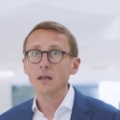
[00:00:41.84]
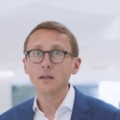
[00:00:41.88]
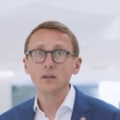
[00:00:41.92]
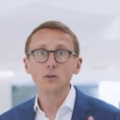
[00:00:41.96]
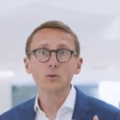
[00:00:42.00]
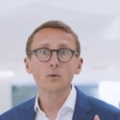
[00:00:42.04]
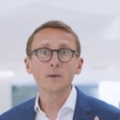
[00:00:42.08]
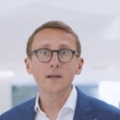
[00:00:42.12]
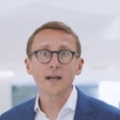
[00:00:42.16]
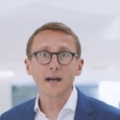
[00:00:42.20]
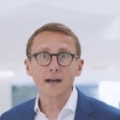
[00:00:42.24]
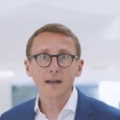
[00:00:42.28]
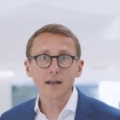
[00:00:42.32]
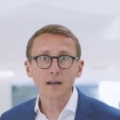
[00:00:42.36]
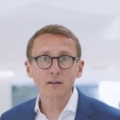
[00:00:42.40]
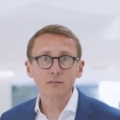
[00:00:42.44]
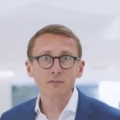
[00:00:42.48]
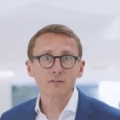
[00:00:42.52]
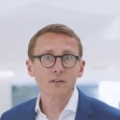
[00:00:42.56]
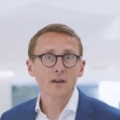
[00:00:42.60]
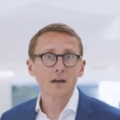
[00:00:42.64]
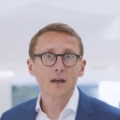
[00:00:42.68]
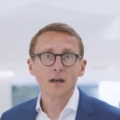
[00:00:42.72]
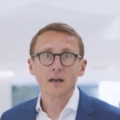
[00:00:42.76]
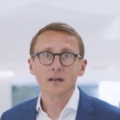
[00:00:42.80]
You and I
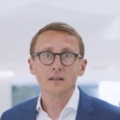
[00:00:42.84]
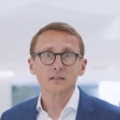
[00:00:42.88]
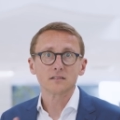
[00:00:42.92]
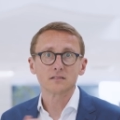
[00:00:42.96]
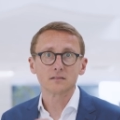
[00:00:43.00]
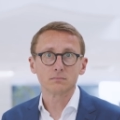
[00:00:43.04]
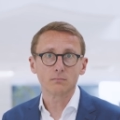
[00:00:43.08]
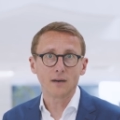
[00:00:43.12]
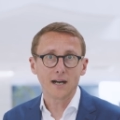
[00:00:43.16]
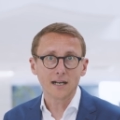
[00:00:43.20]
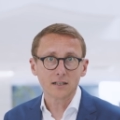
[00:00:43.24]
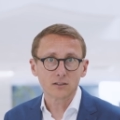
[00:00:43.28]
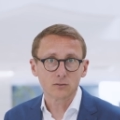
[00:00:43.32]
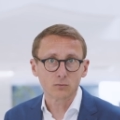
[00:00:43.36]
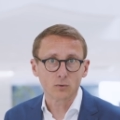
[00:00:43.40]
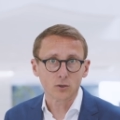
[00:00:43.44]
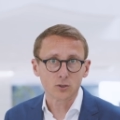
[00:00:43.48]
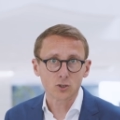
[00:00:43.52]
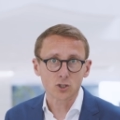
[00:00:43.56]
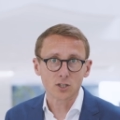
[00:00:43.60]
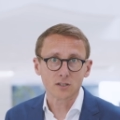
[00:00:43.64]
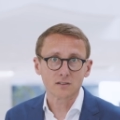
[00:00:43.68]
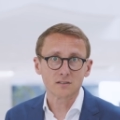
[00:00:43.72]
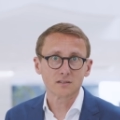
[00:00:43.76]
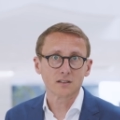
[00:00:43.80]
have
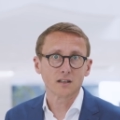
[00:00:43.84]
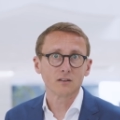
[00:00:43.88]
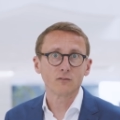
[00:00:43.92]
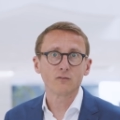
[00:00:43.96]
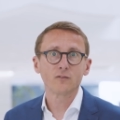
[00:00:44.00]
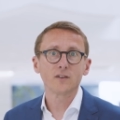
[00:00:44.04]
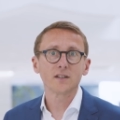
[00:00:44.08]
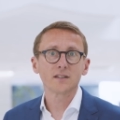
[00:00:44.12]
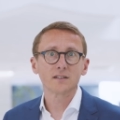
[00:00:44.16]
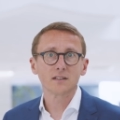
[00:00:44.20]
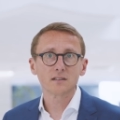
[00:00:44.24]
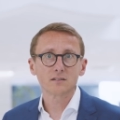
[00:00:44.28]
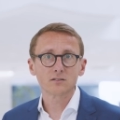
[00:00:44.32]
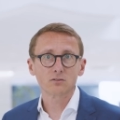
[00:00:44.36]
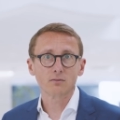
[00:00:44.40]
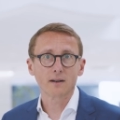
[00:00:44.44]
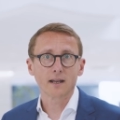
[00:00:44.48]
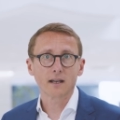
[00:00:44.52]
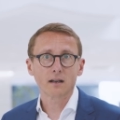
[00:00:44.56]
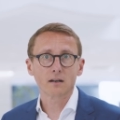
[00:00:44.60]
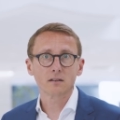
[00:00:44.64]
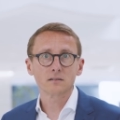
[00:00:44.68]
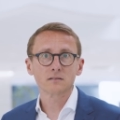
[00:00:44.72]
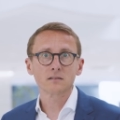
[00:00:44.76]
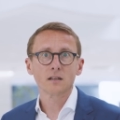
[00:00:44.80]
smartwatches and fitness
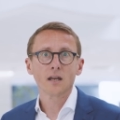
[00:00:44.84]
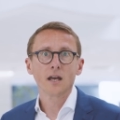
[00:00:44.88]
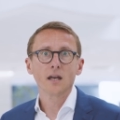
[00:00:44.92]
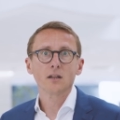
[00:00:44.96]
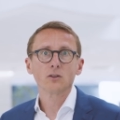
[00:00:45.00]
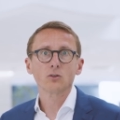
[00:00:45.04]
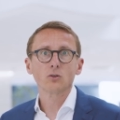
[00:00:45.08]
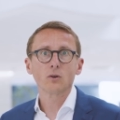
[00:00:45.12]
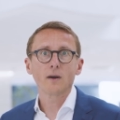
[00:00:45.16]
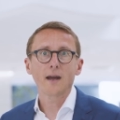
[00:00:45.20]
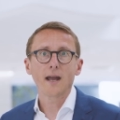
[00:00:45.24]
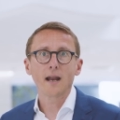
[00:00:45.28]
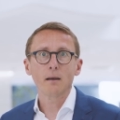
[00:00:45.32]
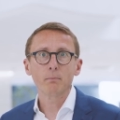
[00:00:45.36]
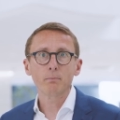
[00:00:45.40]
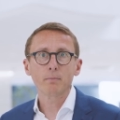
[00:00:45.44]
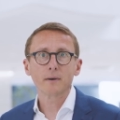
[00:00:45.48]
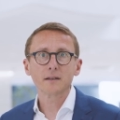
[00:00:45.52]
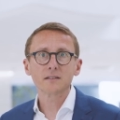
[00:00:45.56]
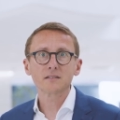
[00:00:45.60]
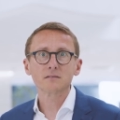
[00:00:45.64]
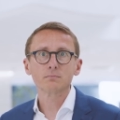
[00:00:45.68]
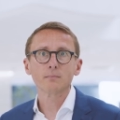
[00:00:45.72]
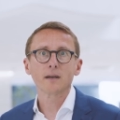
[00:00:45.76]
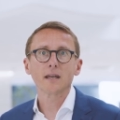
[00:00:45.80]
trackers to help
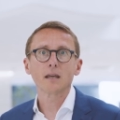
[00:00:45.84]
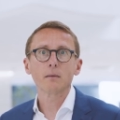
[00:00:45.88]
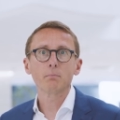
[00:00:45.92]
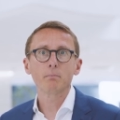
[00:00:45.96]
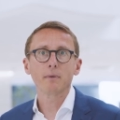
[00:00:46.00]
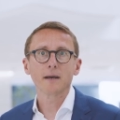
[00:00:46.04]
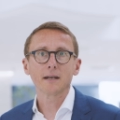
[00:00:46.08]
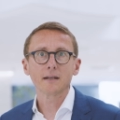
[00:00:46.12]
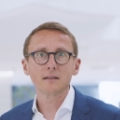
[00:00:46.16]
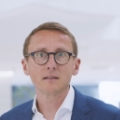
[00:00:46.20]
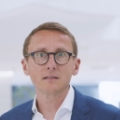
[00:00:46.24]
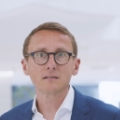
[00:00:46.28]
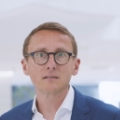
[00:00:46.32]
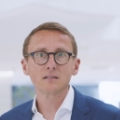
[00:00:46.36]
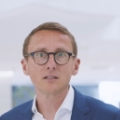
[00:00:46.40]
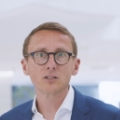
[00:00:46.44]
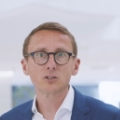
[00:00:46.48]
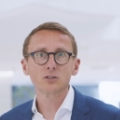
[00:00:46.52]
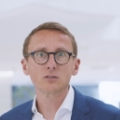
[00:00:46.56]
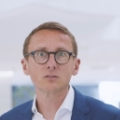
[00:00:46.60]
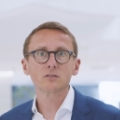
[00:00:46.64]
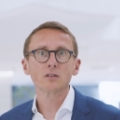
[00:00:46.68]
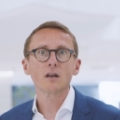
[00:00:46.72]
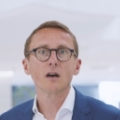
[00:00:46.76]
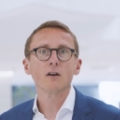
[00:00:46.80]
us make better
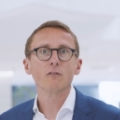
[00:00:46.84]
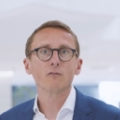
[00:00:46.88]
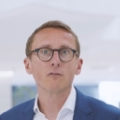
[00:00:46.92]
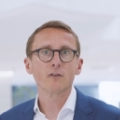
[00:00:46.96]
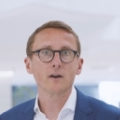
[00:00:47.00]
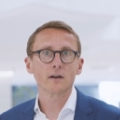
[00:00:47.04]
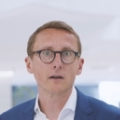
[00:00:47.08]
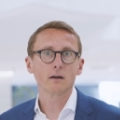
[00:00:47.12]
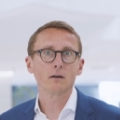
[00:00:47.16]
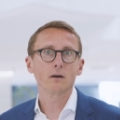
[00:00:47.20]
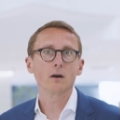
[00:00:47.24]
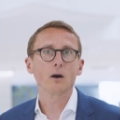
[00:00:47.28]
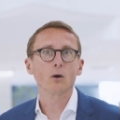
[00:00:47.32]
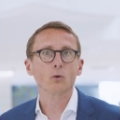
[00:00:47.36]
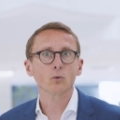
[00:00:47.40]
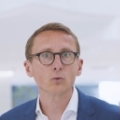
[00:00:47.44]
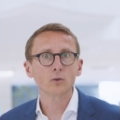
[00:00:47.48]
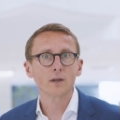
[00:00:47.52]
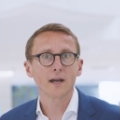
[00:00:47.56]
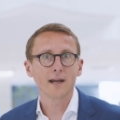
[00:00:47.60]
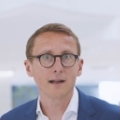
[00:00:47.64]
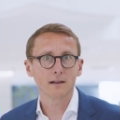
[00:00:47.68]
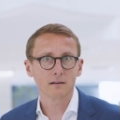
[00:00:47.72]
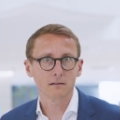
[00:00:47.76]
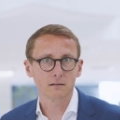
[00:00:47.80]
decisions for our
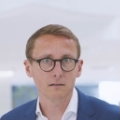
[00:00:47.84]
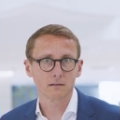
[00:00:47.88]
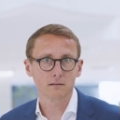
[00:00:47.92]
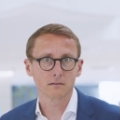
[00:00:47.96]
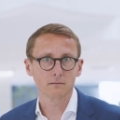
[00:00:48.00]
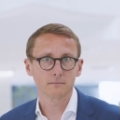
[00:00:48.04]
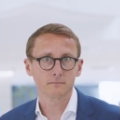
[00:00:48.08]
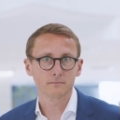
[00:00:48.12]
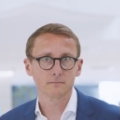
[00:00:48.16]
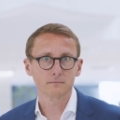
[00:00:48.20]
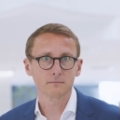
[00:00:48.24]
own health.